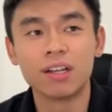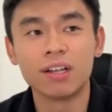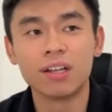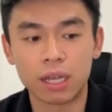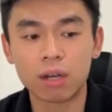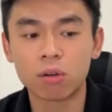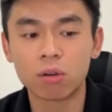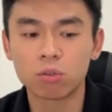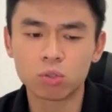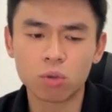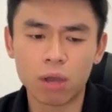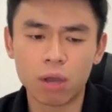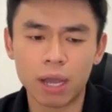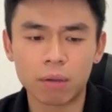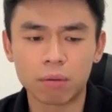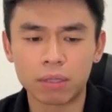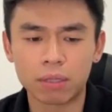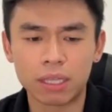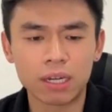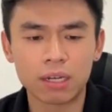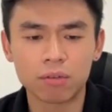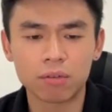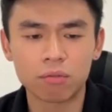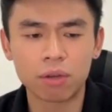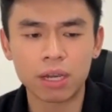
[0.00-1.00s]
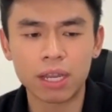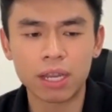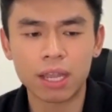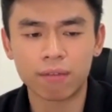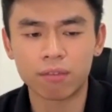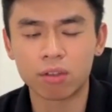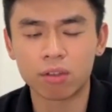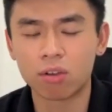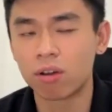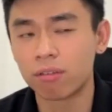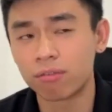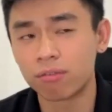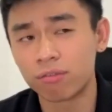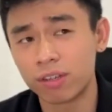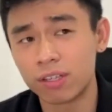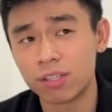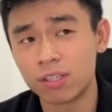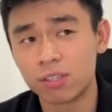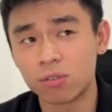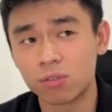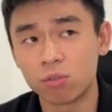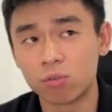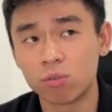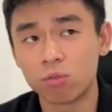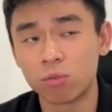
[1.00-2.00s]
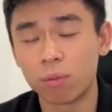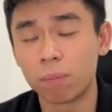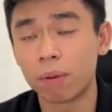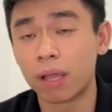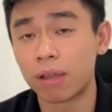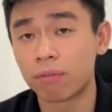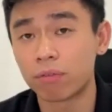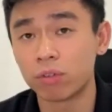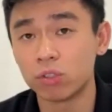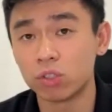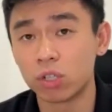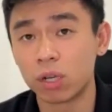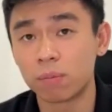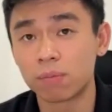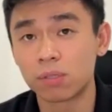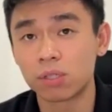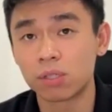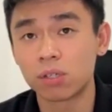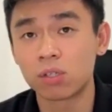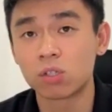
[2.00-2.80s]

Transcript: And also, I didn't really have the confidence to apply for jobs.